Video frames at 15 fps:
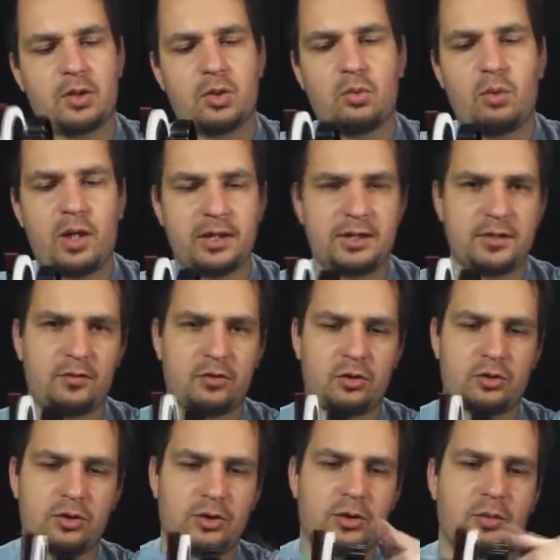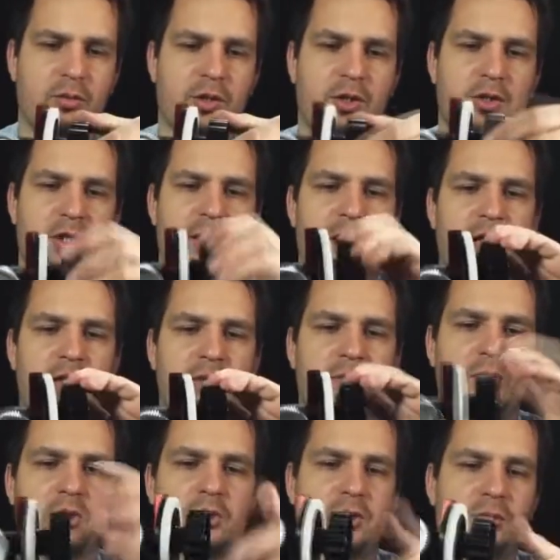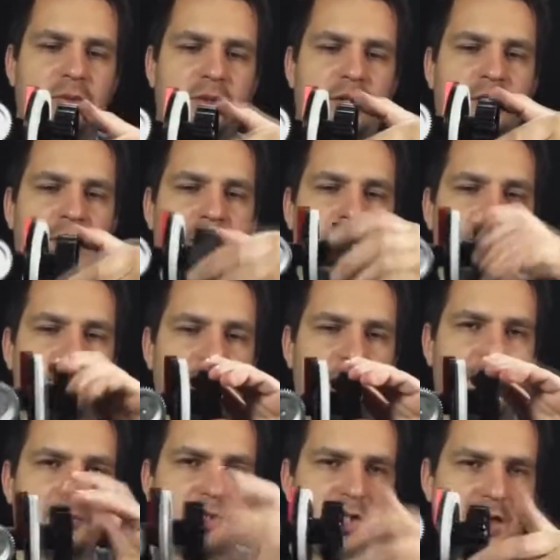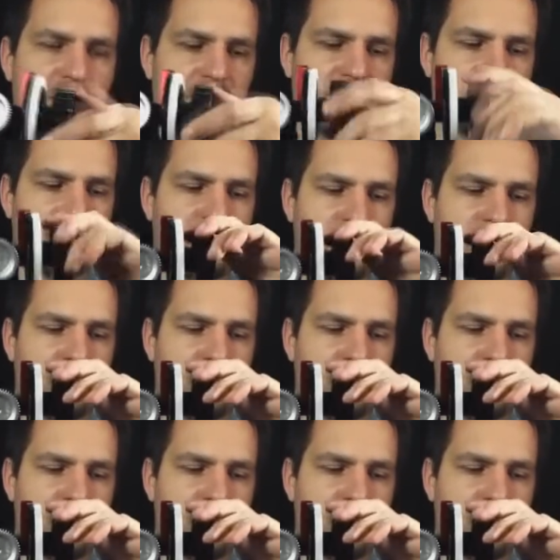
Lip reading: quite difficult to do with your hand because you would have to keep changing.